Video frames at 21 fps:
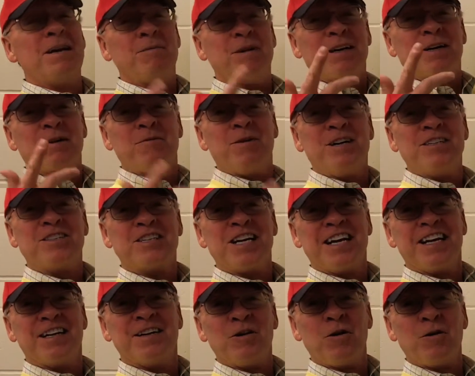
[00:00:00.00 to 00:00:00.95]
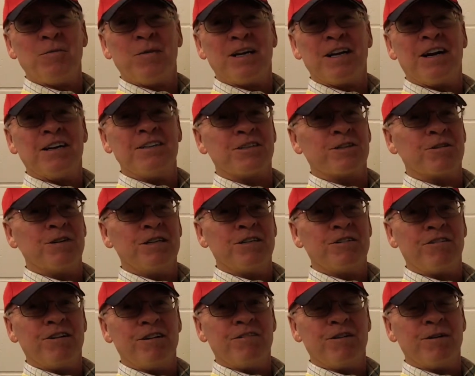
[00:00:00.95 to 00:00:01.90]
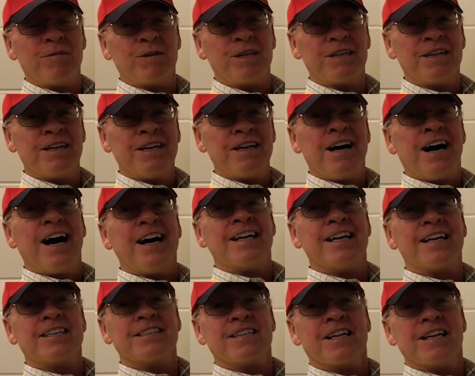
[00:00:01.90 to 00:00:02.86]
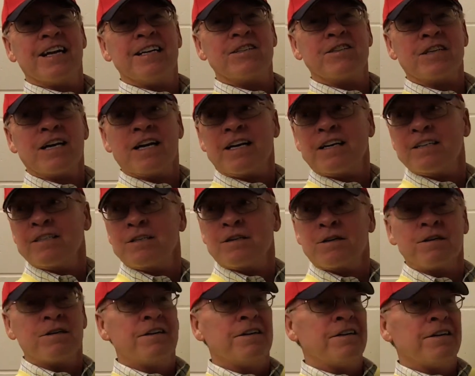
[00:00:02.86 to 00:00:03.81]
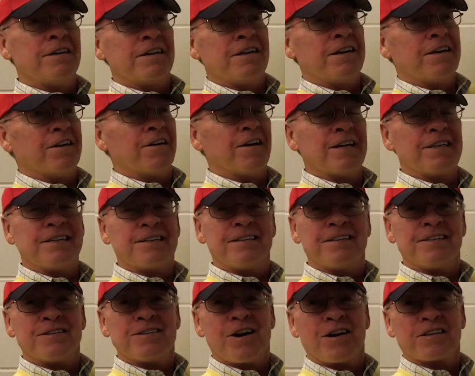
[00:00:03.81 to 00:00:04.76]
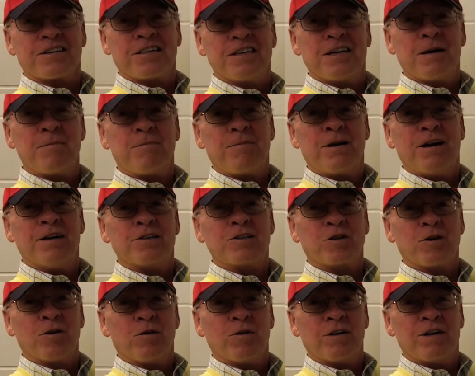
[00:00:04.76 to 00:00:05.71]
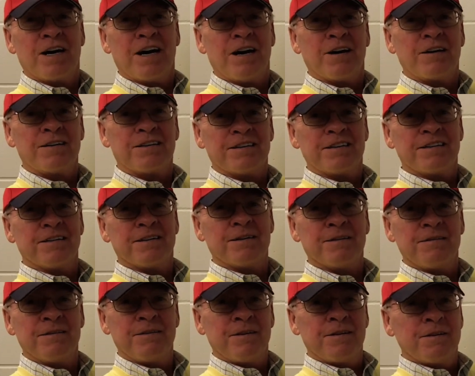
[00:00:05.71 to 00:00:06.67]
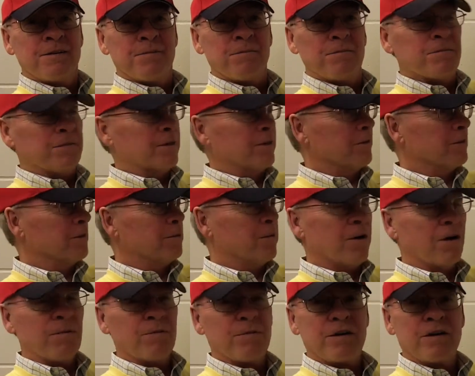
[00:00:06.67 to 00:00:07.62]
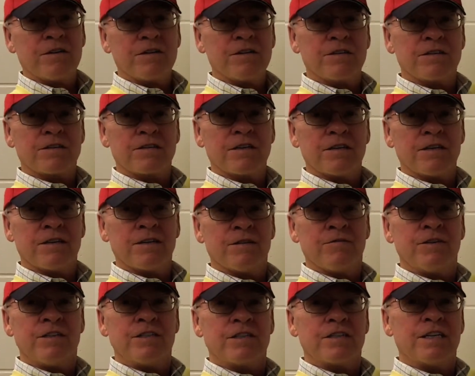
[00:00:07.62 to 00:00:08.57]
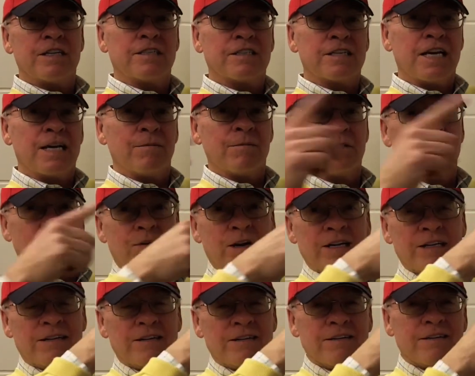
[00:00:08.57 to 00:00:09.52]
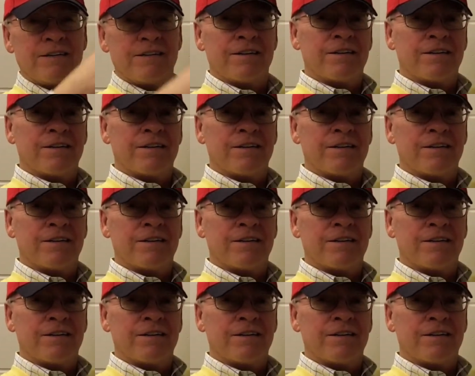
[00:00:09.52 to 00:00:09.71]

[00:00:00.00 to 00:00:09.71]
game. I can watch that at home on our screen TV. But I think it's a nice gig because I talk to the umpires going out, and the ball players, the visiting team is right